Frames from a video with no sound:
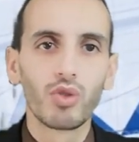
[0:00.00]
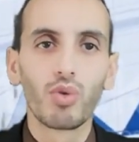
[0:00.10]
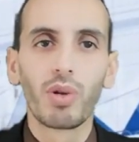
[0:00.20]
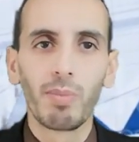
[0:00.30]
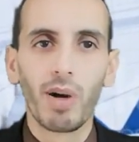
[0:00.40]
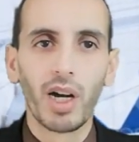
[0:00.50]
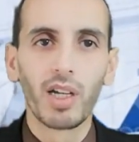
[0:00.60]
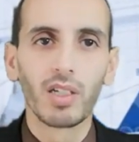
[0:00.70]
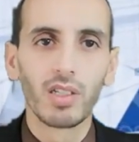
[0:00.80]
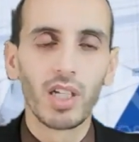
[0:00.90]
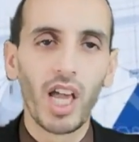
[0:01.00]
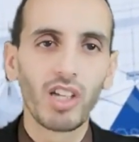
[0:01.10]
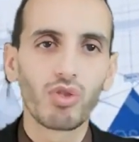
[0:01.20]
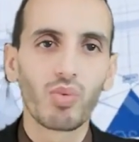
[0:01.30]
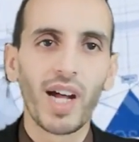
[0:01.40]
To remind, a
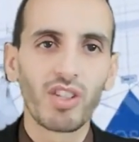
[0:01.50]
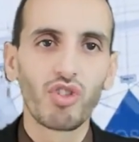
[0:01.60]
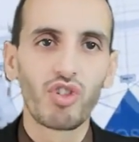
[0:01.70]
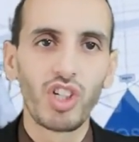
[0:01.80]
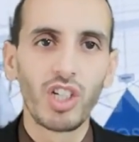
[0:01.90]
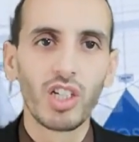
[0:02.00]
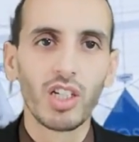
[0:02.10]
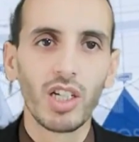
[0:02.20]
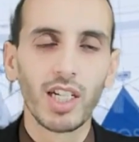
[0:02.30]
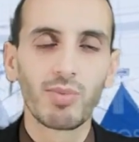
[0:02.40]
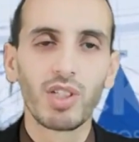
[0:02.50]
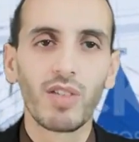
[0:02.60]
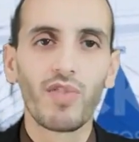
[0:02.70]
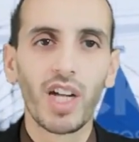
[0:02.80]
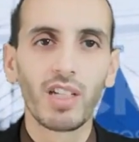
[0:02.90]
strategy has been
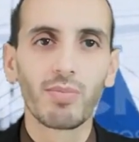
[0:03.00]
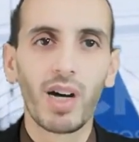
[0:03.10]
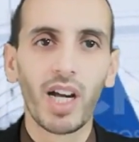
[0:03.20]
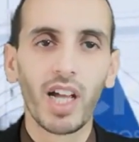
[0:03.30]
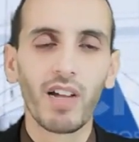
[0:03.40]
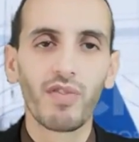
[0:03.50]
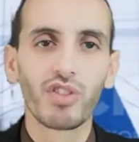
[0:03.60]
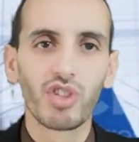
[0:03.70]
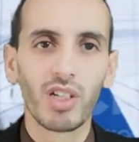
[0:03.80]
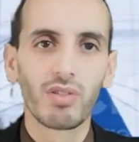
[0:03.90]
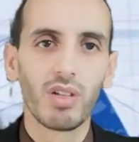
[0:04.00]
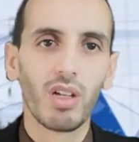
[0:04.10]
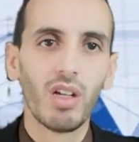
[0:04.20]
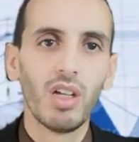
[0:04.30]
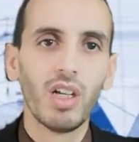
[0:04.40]
defined by Arthur
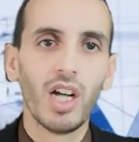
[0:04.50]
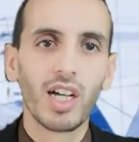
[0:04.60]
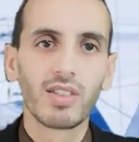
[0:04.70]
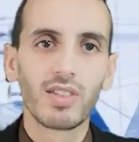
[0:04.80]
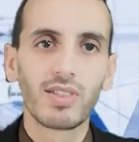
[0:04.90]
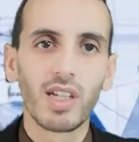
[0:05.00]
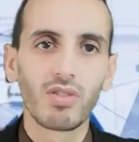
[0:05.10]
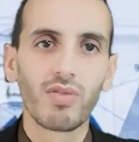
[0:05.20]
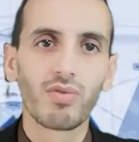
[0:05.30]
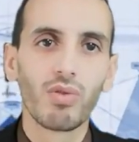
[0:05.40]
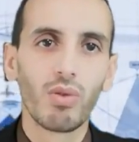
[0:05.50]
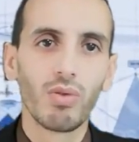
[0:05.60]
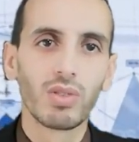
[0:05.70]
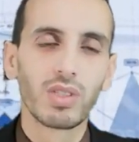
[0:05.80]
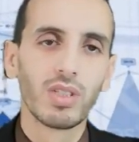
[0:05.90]
Chandler as a set of
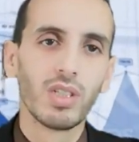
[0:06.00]
goals,